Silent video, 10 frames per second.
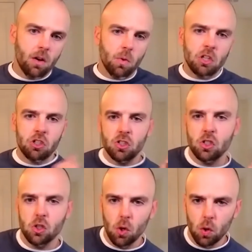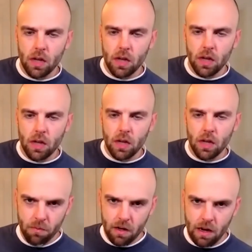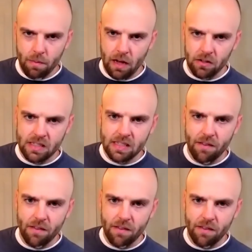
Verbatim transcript: We just sold our home about